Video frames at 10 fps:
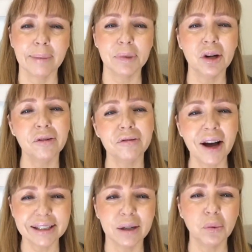You know,
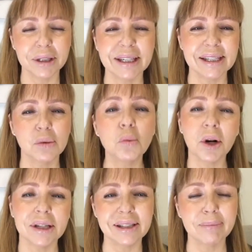find out what it is.
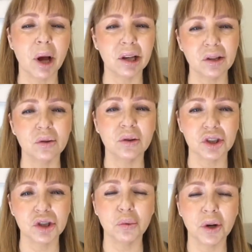What is the molecule
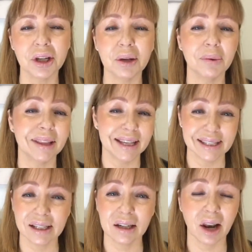that you're working with?
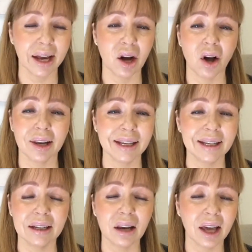Is it glycolic?
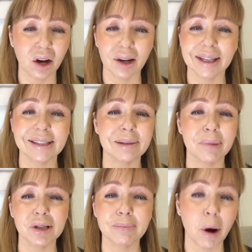Glycolic is the
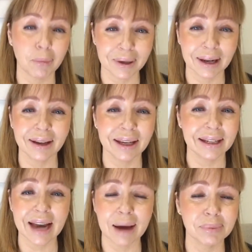most popular.
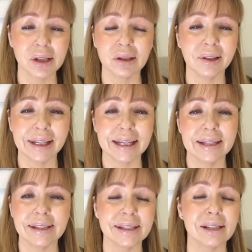It absolutely
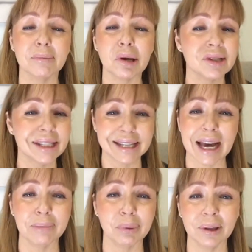is. It's the most
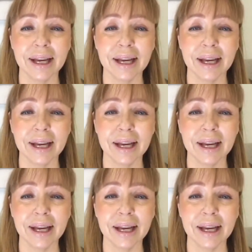stable.